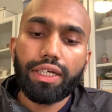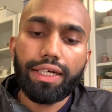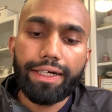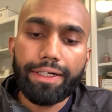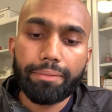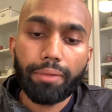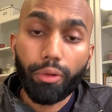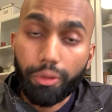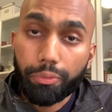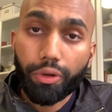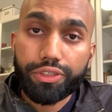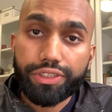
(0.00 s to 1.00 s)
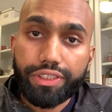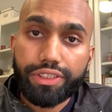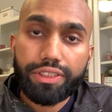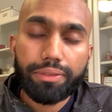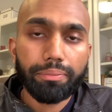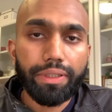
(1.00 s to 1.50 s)
our
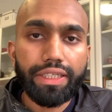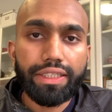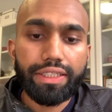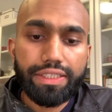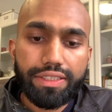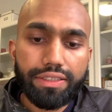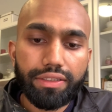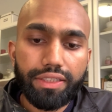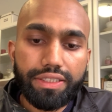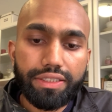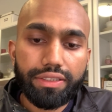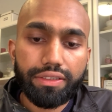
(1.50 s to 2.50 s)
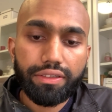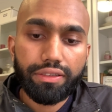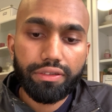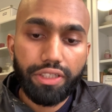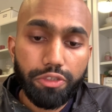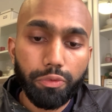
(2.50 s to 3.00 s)
process, but in
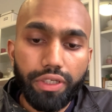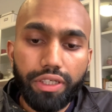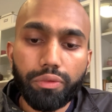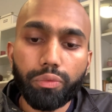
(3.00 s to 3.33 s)
this week,